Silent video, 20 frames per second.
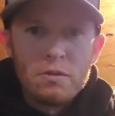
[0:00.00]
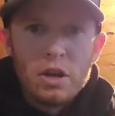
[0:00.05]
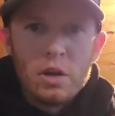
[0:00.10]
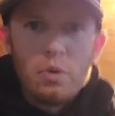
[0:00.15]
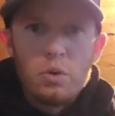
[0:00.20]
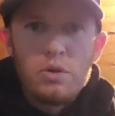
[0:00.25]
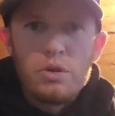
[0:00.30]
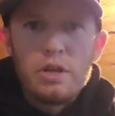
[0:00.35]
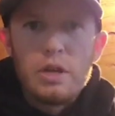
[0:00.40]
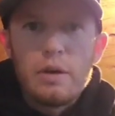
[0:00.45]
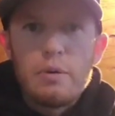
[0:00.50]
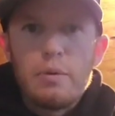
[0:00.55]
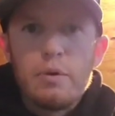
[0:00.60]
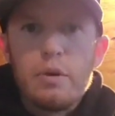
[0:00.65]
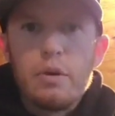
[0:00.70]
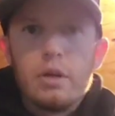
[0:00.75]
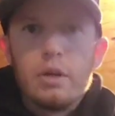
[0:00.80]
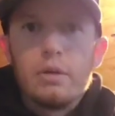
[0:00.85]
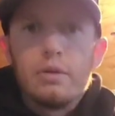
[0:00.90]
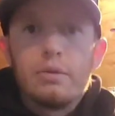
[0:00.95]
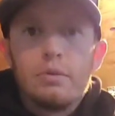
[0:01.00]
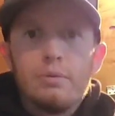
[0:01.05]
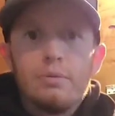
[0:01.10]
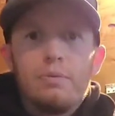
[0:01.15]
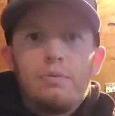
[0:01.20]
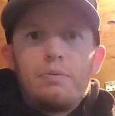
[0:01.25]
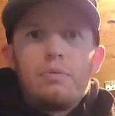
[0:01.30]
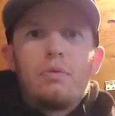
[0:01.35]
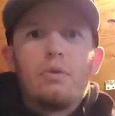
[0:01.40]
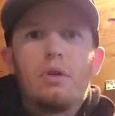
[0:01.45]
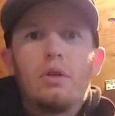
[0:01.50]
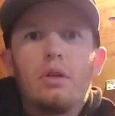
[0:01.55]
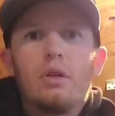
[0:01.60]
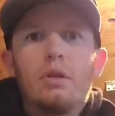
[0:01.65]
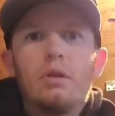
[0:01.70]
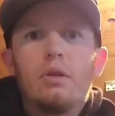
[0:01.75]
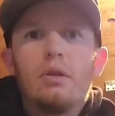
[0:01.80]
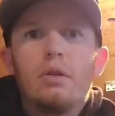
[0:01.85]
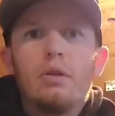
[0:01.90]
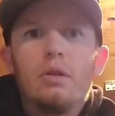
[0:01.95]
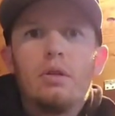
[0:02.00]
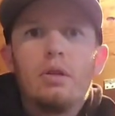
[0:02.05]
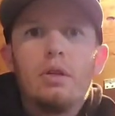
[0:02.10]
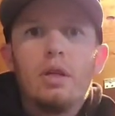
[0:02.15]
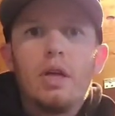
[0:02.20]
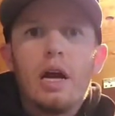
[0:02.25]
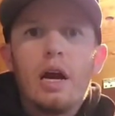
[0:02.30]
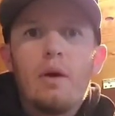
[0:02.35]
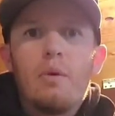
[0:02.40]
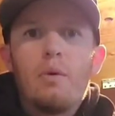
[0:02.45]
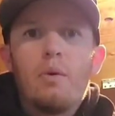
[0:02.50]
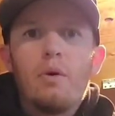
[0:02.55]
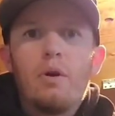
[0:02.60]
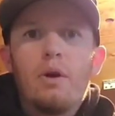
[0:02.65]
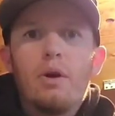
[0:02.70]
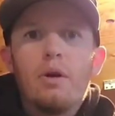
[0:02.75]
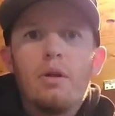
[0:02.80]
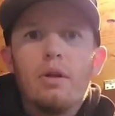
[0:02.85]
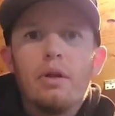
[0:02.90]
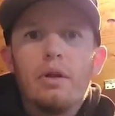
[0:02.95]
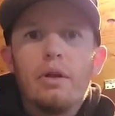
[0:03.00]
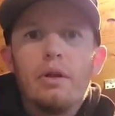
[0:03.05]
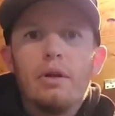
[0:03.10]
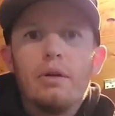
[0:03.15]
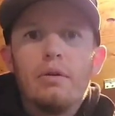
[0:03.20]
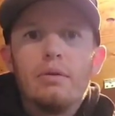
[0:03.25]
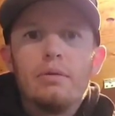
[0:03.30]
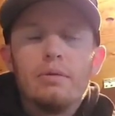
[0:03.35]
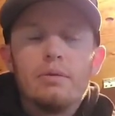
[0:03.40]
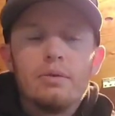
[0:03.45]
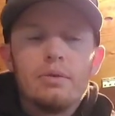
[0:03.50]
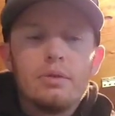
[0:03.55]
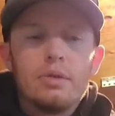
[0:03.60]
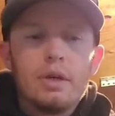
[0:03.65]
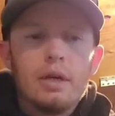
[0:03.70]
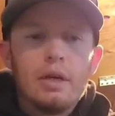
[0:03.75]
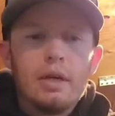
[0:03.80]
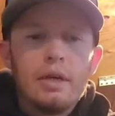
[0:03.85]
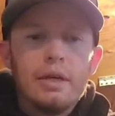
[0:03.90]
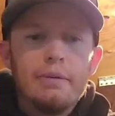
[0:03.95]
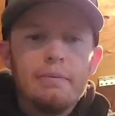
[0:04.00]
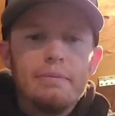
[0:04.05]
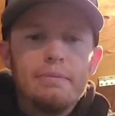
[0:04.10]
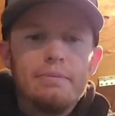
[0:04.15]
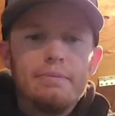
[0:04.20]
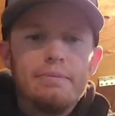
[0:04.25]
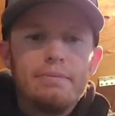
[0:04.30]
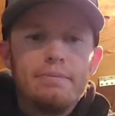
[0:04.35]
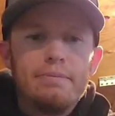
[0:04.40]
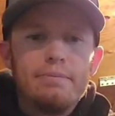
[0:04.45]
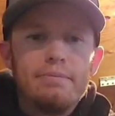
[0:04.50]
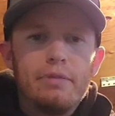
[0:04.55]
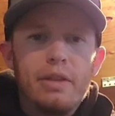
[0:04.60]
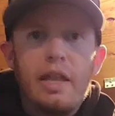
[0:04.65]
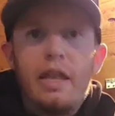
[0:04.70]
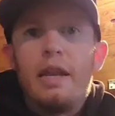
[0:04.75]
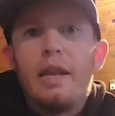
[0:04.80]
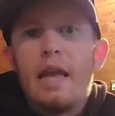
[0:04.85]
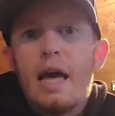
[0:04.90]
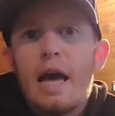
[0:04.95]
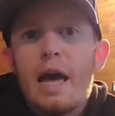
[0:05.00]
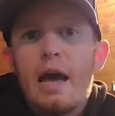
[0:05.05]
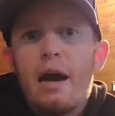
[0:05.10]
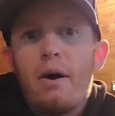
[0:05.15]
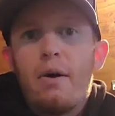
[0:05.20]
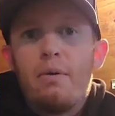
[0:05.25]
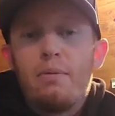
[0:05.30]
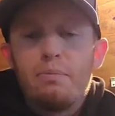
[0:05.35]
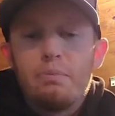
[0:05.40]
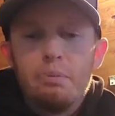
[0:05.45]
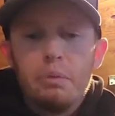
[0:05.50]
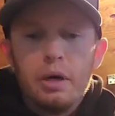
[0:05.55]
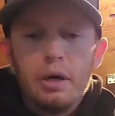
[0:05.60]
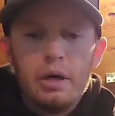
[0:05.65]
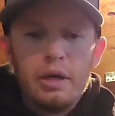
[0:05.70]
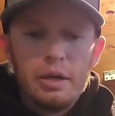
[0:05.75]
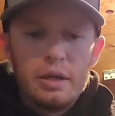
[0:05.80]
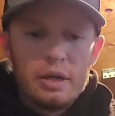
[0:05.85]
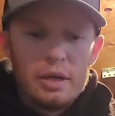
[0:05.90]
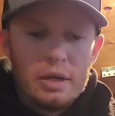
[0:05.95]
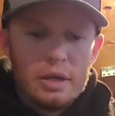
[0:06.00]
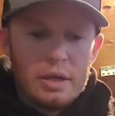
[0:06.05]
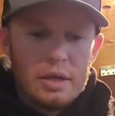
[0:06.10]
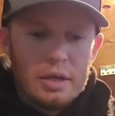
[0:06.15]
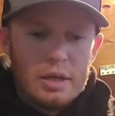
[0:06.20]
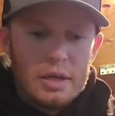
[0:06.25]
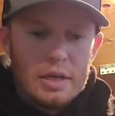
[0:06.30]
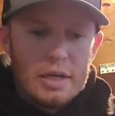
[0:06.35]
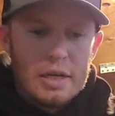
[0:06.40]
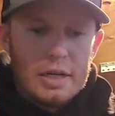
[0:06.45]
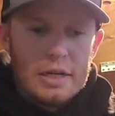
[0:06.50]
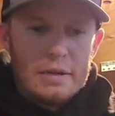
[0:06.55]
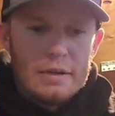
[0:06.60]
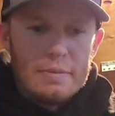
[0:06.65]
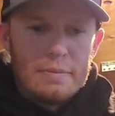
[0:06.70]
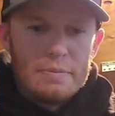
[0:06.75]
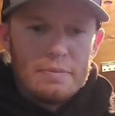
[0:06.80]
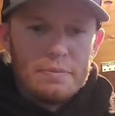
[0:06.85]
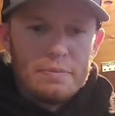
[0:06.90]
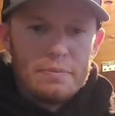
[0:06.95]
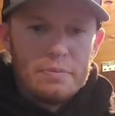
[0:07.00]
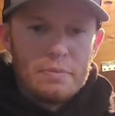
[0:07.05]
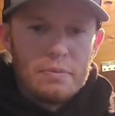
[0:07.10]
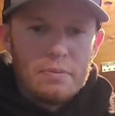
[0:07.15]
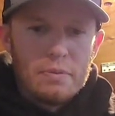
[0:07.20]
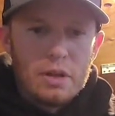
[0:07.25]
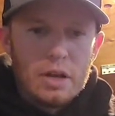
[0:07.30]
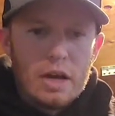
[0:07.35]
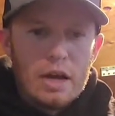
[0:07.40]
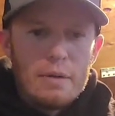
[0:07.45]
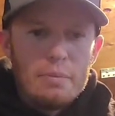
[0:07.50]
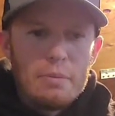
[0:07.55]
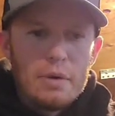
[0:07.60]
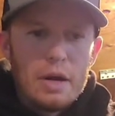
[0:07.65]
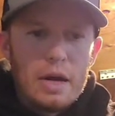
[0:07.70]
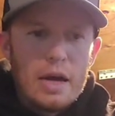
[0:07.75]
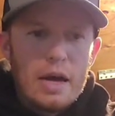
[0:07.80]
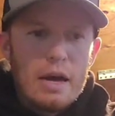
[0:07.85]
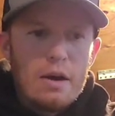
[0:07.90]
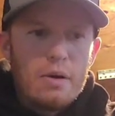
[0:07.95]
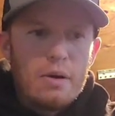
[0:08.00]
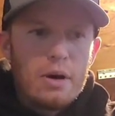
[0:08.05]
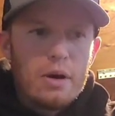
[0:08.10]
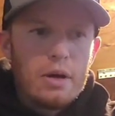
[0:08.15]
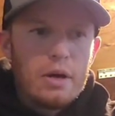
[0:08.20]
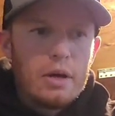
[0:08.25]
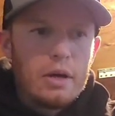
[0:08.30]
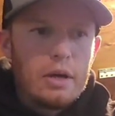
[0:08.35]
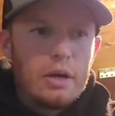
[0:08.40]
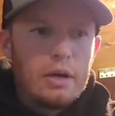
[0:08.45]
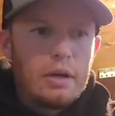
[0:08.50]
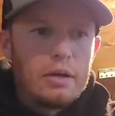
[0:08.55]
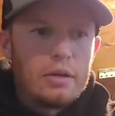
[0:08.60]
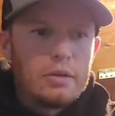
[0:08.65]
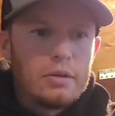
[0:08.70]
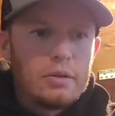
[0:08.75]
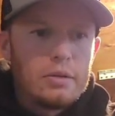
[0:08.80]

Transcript: I wish I would have got one earlier than now, but I'm now a